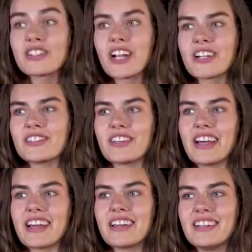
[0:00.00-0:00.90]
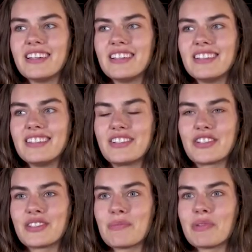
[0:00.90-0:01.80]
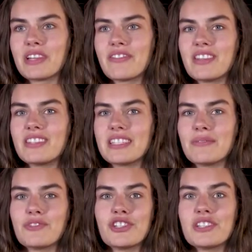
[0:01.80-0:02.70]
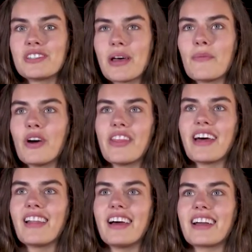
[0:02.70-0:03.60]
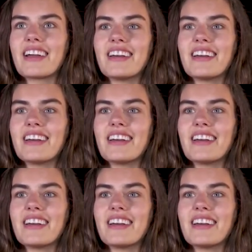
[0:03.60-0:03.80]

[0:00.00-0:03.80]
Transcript: of share is like just the belief in the team. She's someone that like